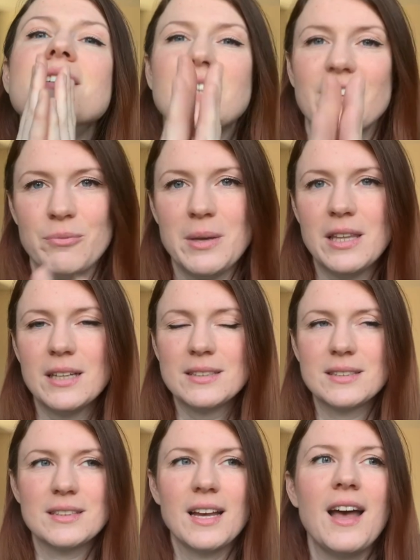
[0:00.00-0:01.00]
give me this.
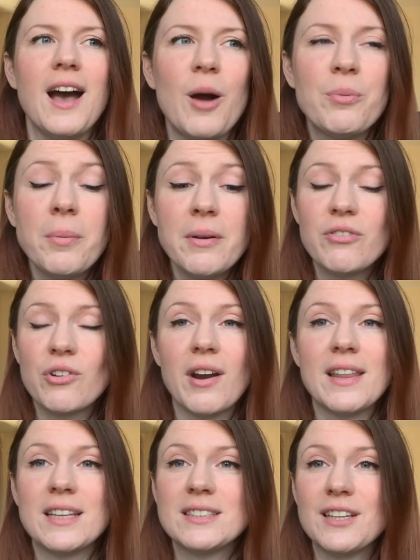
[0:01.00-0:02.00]
I'll probably
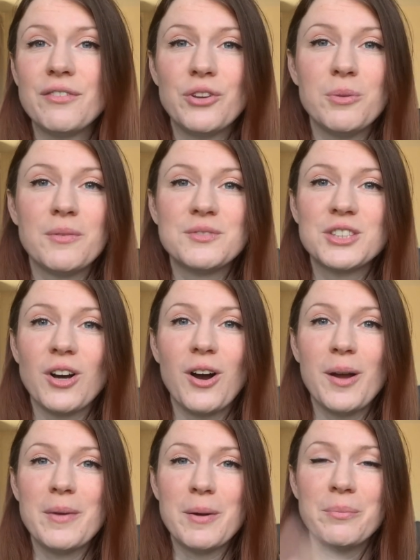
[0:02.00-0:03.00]
regret this in a few months
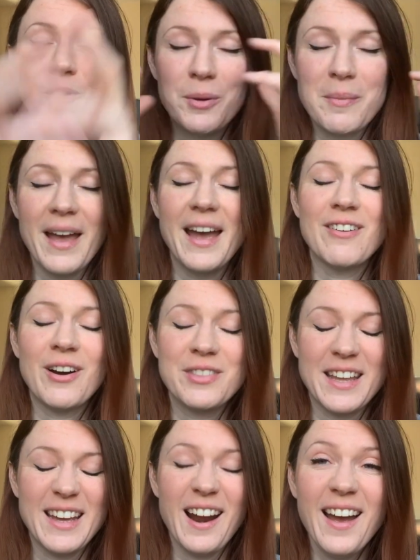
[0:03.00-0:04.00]
time and I'm pulling my hair out
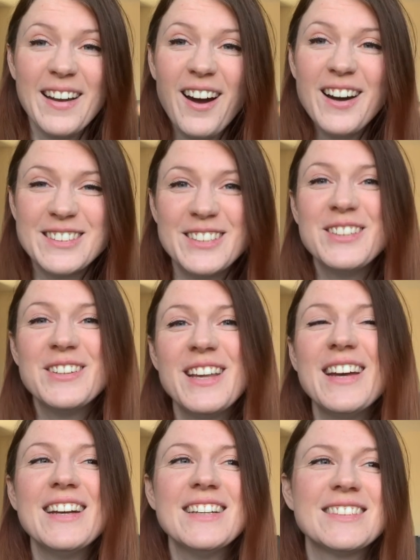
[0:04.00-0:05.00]
thinking, I can't do
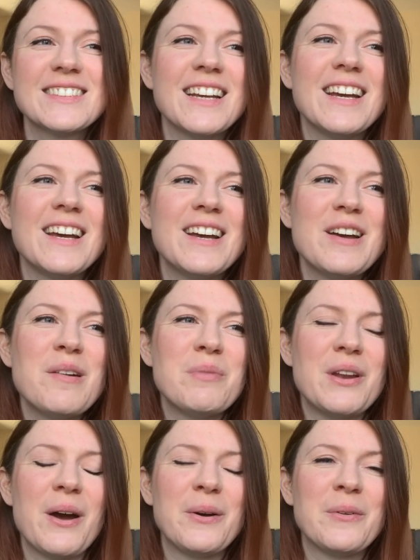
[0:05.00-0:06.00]
this. But
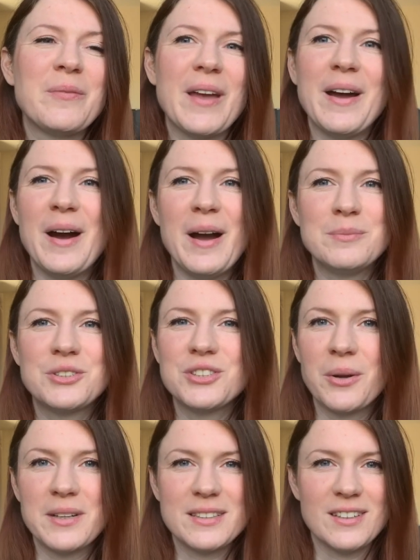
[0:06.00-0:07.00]
no, uh, I'm
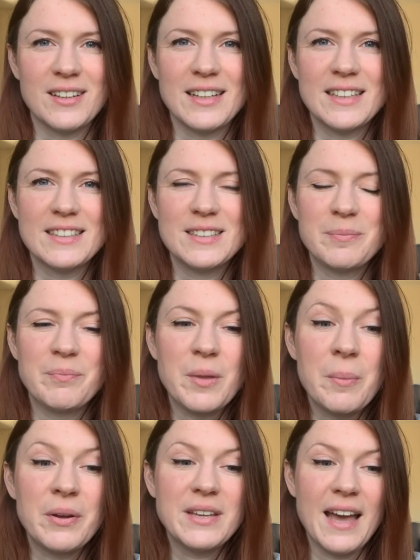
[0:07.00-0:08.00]
so excited.
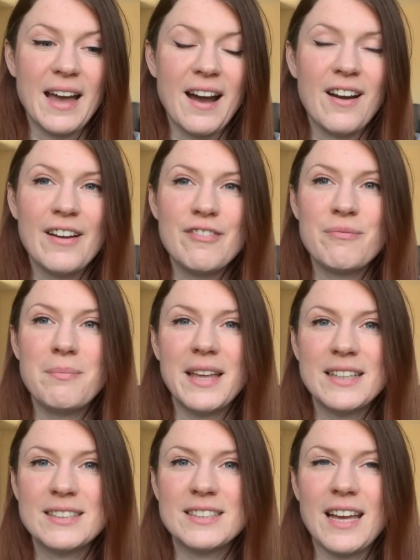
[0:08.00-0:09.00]
But yeah, I've
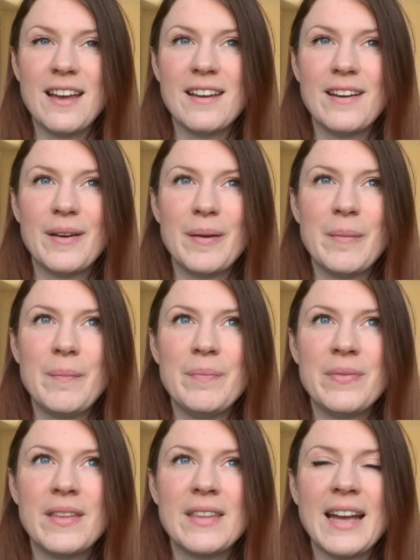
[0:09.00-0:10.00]
missed
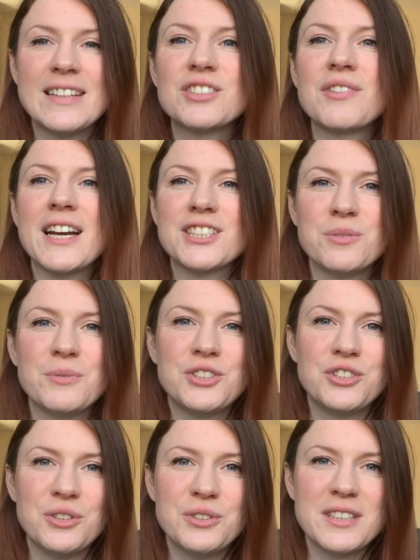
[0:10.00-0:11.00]
um, that interaction with
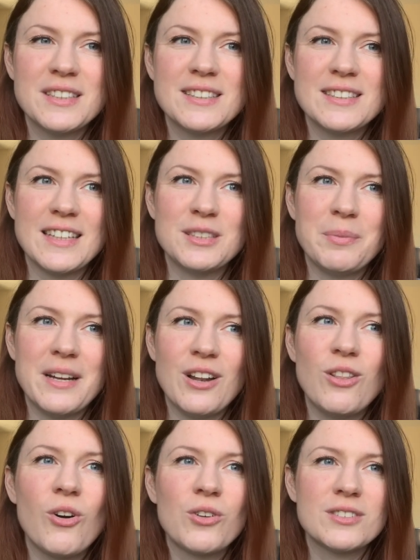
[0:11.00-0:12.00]
students. It's been a
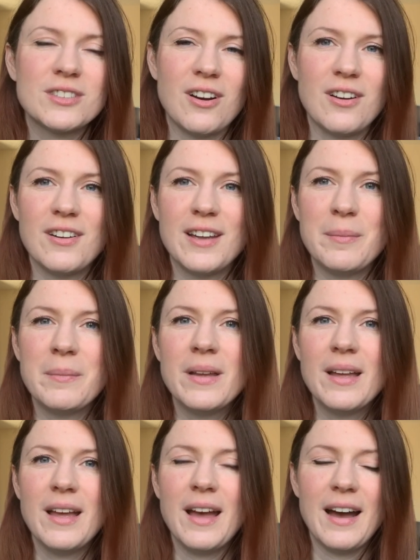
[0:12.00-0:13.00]
long time
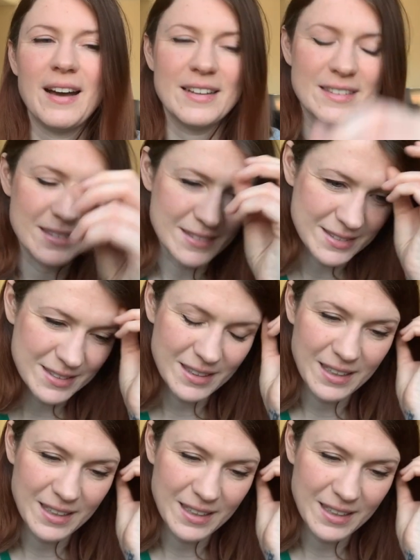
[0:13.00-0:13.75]
and